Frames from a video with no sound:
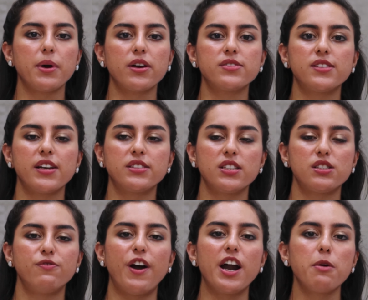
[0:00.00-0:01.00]
Because there's
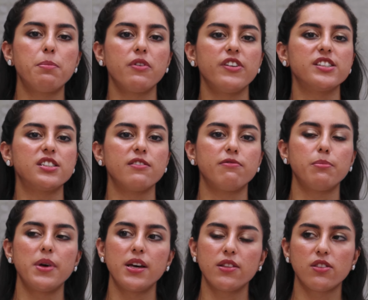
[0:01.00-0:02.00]
this very pervasive
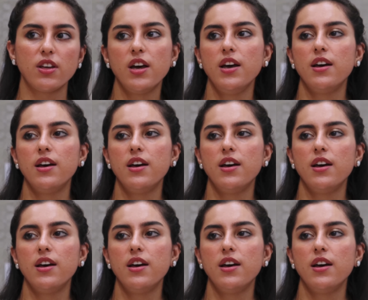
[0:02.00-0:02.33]
myth